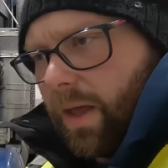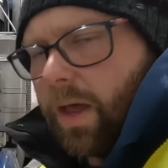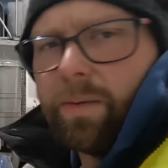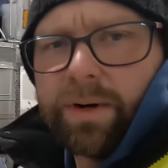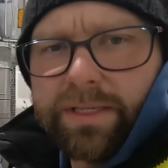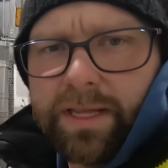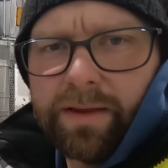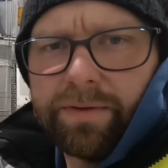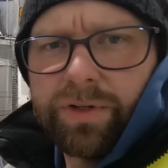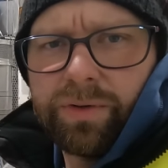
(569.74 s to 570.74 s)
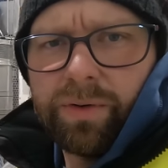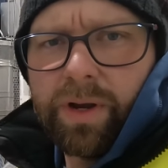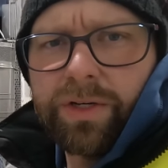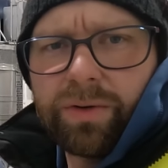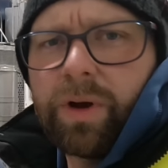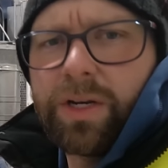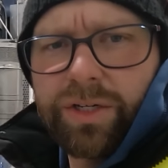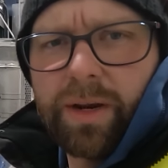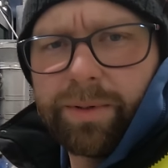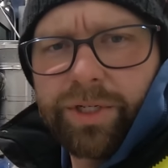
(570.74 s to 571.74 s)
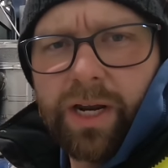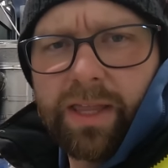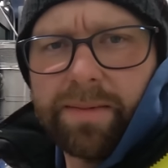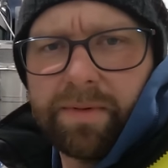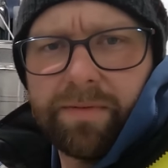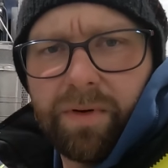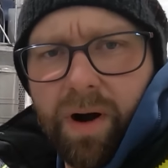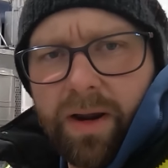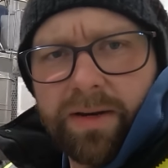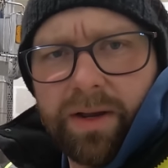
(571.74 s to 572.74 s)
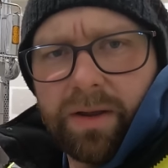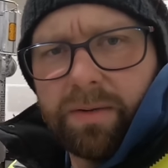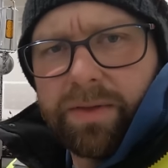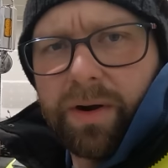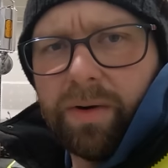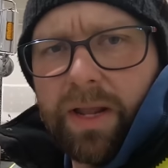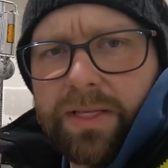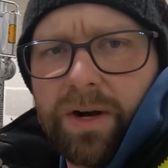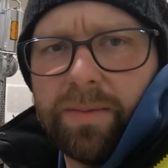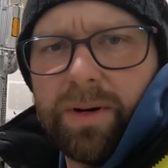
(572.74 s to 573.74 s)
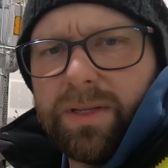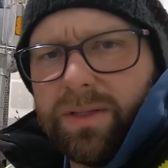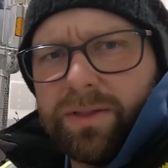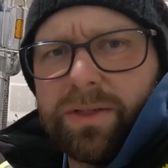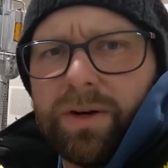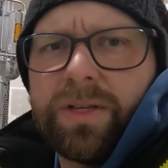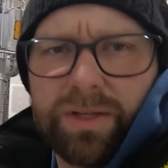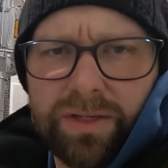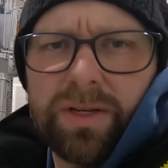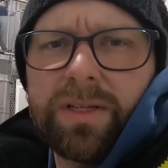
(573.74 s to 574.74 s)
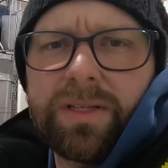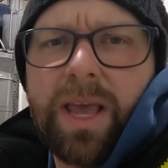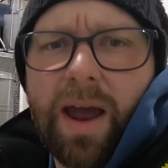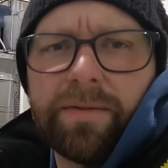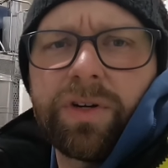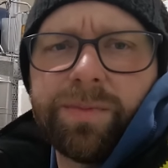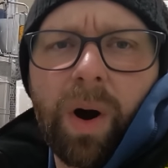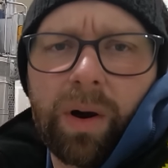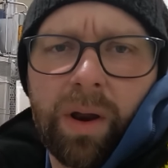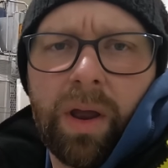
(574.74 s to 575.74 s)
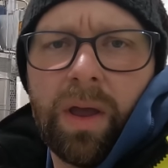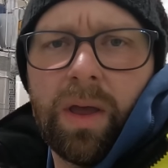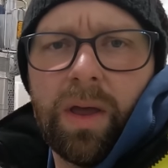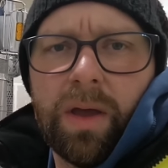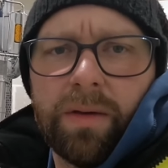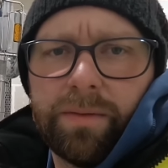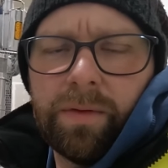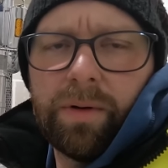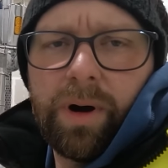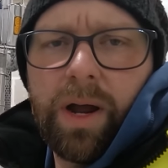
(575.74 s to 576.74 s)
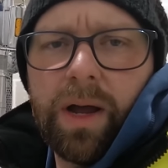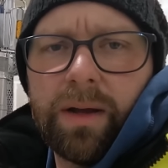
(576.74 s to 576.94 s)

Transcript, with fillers: I don't want to say that for sure. I should double check that before I tell you what their rates are, but it's, you know, it's the average mark for